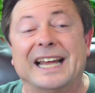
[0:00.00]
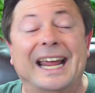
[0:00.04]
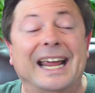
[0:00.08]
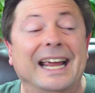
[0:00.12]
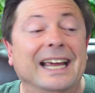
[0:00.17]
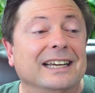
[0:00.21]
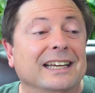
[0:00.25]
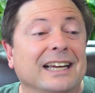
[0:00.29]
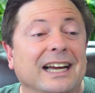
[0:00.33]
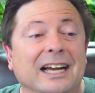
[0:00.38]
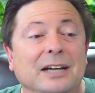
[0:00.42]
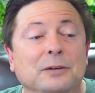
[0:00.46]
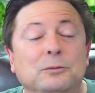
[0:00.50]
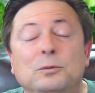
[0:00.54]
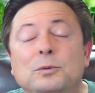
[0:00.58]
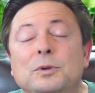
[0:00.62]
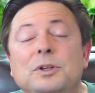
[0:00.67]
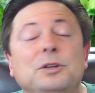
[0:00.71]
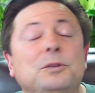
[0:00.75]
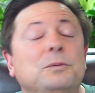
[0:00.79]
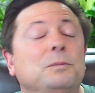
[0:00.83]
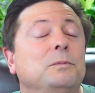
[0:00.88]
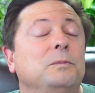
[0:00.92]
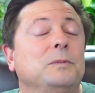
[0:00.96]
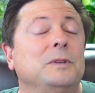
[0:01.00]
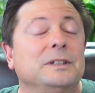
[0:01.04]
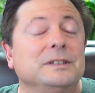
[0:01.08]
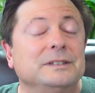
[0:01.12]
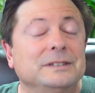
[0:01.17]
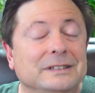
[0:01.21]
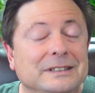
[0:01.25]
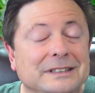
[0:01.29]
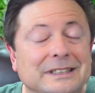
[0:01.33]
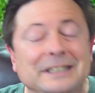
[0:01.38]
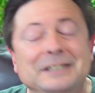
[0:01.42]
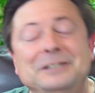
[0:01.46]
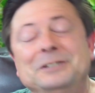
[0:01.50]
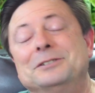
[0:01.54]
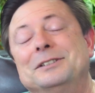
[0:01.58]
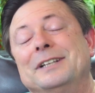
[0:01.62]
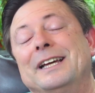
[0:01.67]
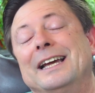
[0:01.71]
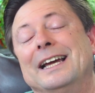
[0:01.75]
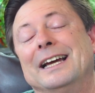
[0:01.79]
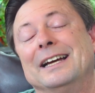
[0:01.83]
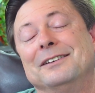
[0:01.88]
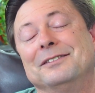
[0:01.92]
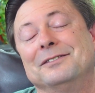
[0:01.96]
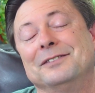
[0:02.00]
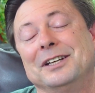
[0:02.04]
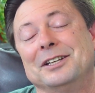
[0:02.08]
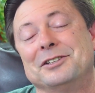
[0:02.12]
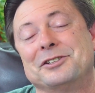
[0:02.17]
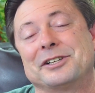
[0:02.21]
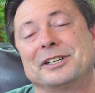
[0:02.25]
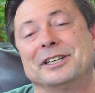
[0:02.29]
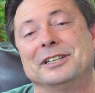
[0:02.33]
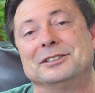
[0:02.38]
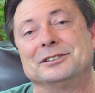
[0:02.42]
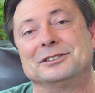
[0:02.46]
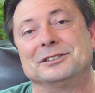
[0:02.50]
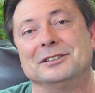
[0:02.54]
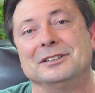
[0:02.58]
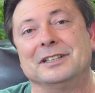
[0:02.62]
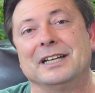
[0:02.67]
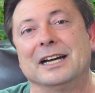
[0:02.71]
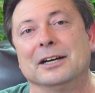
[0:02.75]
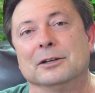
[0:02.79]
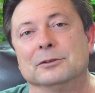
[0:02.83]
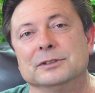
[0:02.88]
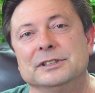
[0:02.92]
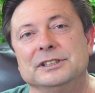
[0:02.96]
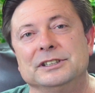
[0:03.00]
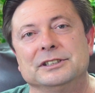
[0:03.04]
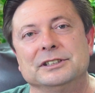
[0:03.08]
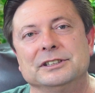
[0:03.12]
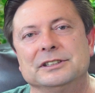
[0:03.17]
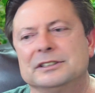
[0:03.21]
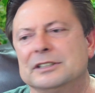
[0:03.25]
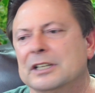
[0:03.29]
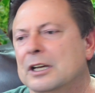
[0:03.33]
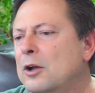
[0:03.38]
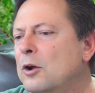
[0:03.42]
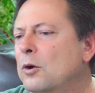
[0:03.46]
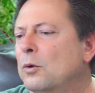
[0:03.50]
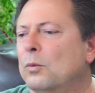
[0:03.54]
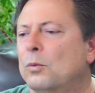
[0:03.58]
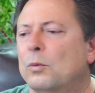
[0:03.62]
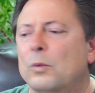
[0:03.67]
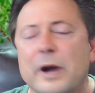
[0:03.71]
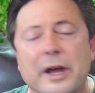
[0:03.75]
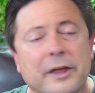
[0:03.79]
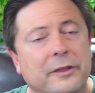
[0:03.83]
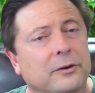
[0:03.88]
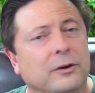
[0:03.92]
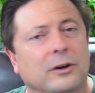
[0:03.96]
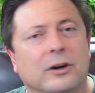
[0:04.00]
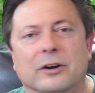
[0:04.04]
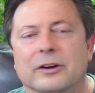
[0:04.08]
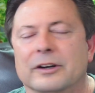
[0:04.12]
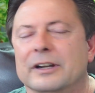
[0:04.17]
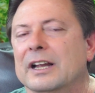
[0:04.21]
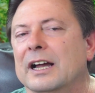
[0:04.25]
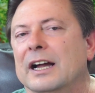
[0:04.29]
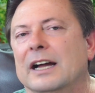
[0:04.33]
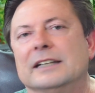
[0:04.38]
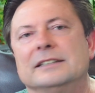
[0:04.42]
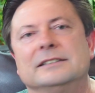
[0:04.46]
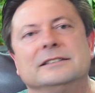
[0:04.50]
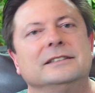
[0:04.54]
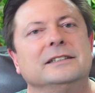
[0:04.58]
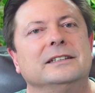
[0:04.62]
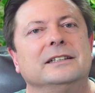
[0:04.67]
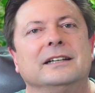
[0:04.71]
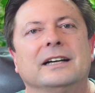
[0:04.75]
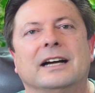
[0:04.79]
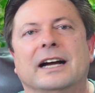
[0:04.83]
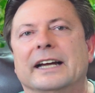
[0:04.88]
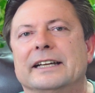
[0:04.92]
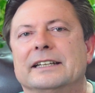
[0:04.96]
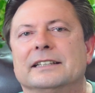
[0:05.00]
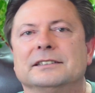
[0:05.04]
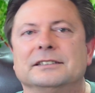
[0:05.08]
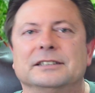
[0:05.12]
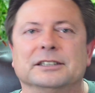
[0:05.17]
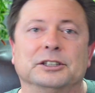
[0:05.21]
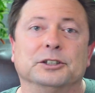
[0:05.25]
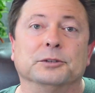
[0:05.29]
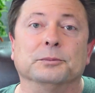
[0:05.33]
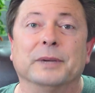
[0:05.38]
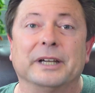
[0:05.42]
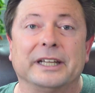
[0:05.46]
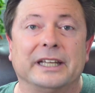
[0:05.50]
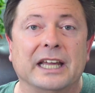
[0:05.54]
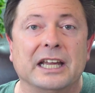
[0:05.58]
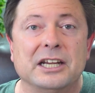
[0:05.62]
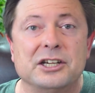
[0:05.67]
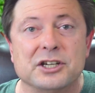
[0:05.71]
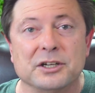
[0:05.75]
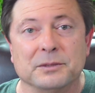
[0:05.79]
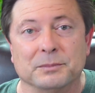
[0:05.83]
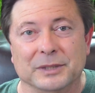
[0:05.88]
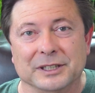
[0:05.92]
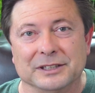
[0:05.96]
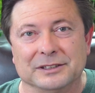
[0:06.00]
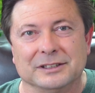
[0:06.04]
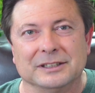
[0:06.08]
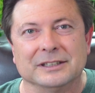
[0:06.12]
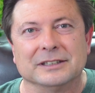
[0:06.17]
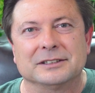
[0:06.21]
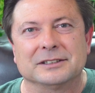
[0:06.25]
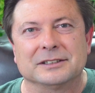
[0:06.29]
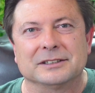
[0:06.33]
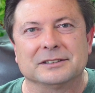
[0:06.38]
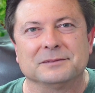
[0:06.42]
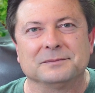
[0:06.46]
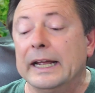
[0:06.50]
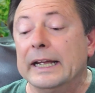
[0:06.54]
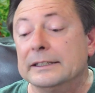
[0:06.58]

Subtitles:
and I will continue to have educational outreaches whether or not I continue my caging business.